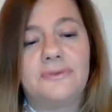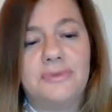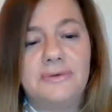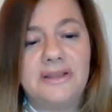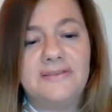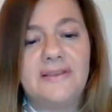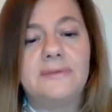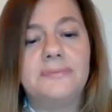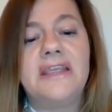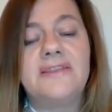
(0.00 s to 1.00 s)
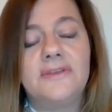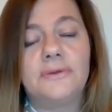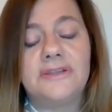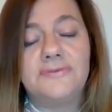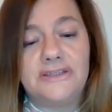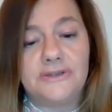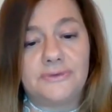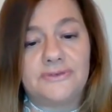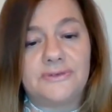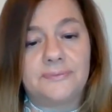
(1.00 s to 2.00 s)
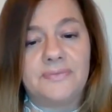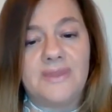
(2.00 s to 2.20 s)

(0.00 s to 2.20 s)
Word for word: experience and based on the videos.